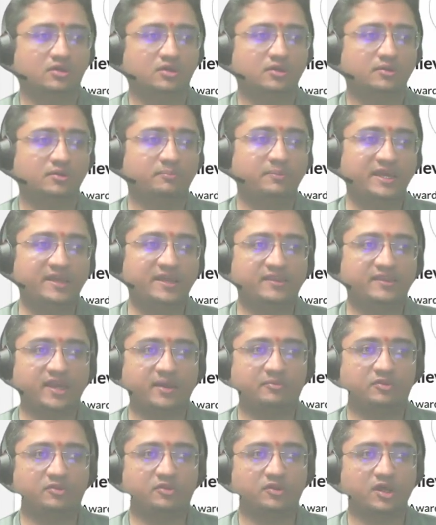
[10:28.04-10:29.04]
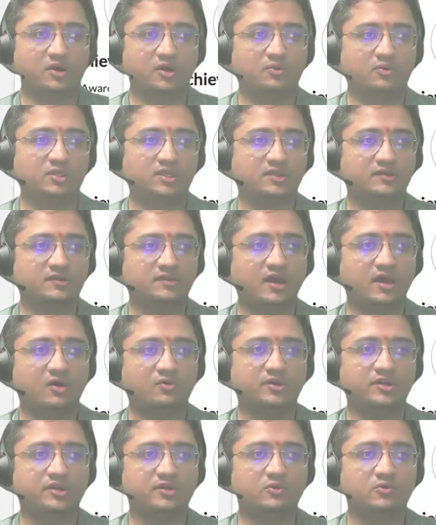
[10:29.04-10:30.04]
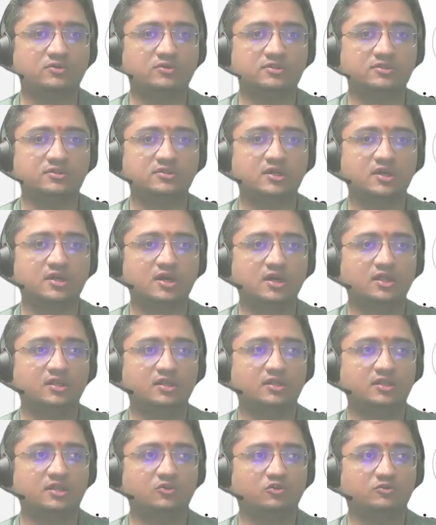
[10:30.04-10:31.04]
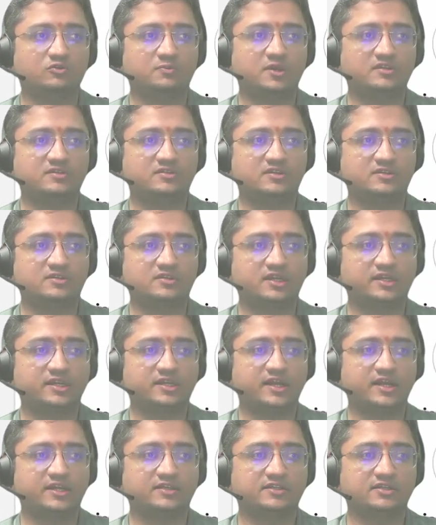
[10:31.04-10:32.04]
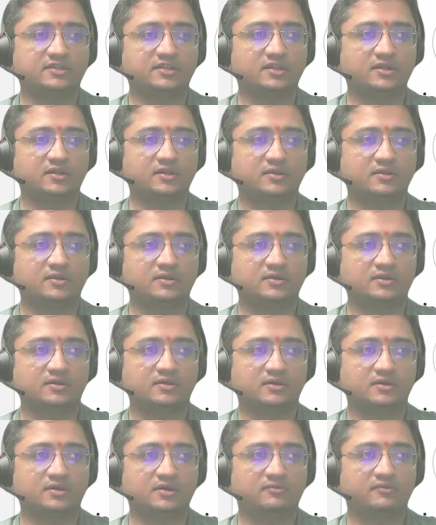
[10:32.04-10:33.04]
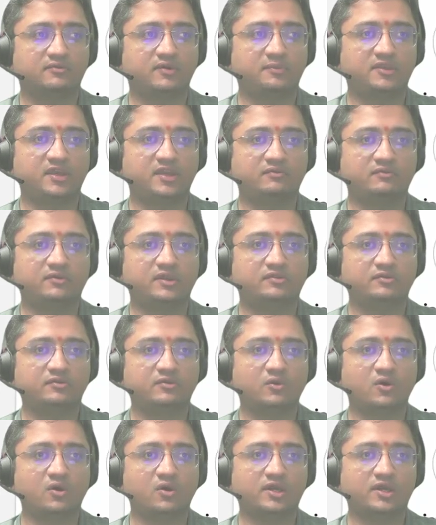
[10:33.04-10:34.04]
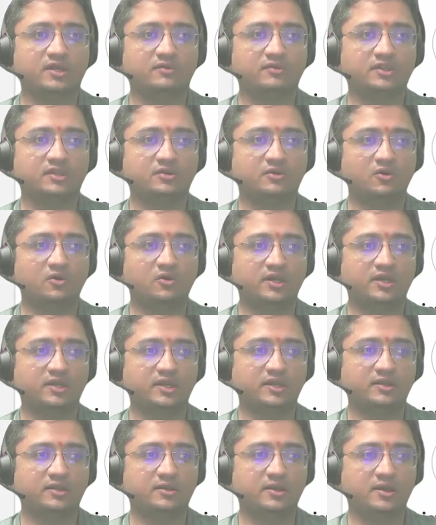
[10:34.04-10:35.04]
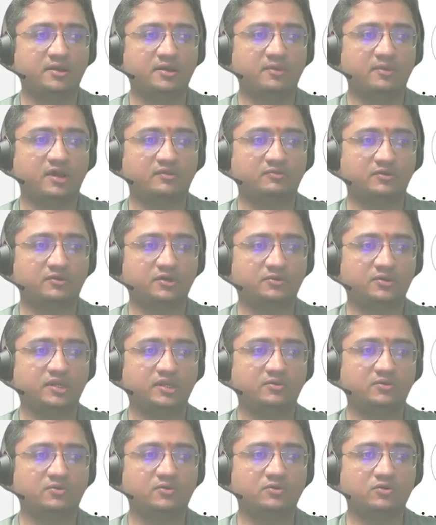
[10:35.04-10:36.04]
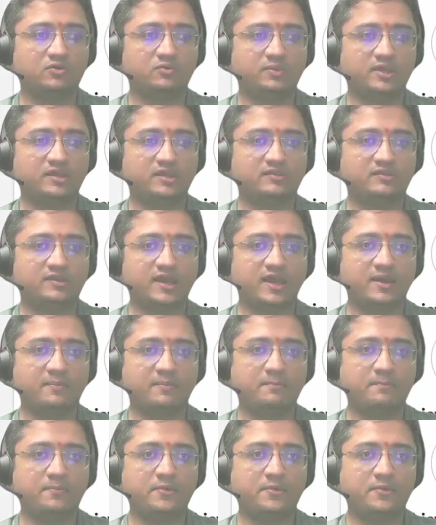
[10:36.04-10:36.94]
base camp. So now this is how it looks, the Toastmasters International website. Once you log in with your login and password, you can go to base camp,